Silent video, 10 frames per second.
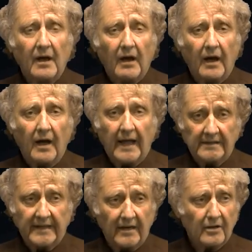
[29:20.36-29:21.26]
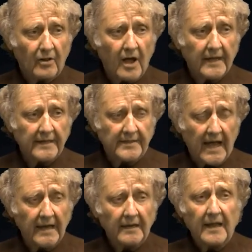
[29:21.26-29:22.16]
at 10 o'clock at
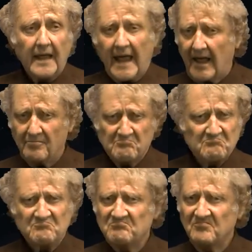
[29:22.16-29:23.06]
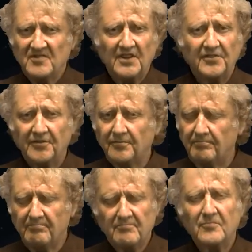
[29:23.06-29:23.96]
night, and this is
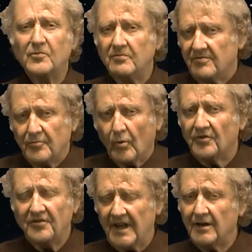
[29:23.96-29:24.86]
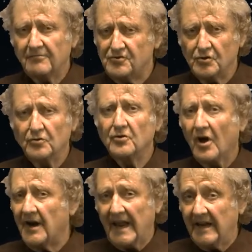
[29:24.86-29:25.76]
towards the end of June
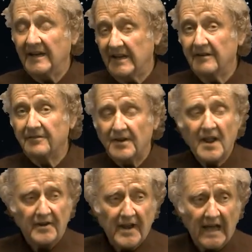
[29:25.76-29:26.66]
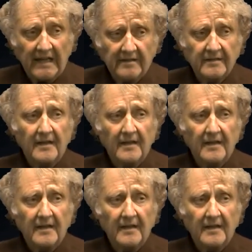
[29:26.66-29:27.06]
on any given night.